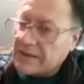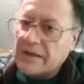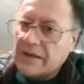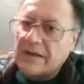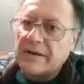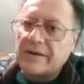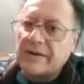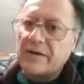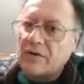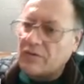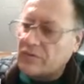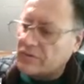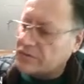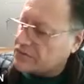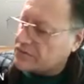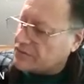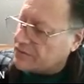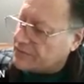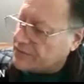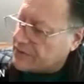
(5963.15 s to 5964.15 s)
unknown.
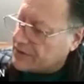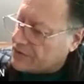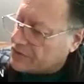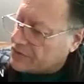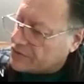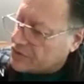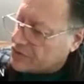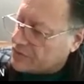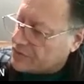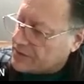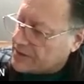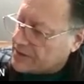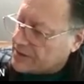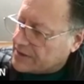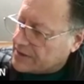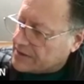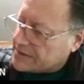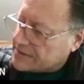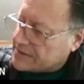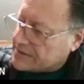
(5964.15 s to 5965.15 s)
So because of
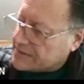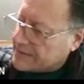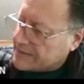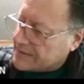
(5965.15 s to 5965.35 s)
this,